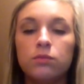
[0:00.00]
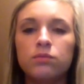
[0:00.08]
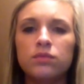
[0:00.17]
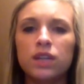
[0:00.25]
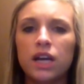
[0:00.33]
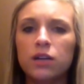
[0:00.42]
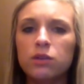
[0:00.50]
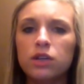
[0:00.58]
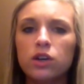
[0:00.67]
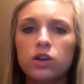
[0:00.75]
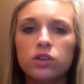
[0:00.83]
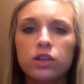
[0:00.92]
Like we
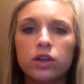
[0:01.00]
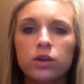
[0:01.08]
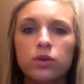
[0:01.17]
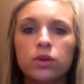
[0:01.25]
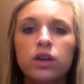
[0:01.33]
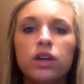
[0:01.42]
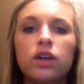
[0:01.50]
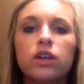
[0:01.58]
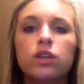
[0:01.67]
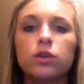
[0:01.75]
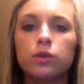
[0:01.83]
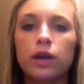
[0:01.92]
all know,
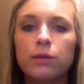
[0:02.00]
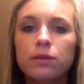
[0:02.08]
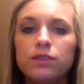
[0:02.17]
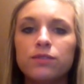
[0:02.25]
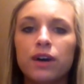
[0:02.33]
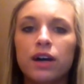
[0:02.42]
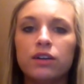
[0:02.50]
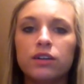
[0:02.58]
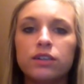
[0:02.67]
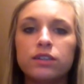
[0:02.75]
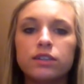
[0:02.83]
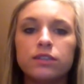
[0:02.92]
the rabies
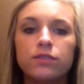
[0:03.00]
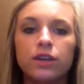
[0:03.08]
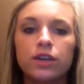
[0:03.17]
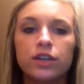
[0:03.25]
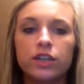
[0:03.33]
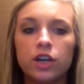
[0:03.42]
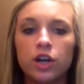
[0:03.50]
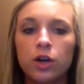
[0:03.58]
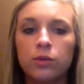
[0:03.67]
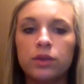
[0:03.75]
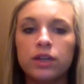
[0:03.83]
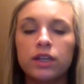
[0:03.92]
virus is very
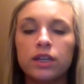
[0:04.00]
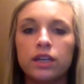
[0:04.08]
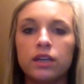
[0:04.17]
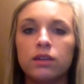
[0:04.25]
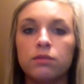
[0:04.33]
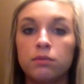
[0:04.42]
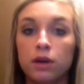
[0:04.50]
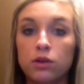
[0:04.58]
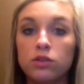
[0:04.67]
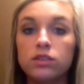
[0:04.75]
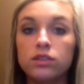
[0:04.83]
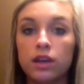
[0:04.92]
common in
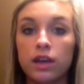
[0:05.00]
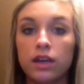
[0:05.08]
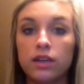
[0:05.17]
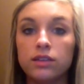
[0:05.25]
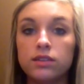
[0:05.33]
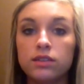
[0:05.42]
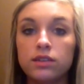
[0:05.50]
most states,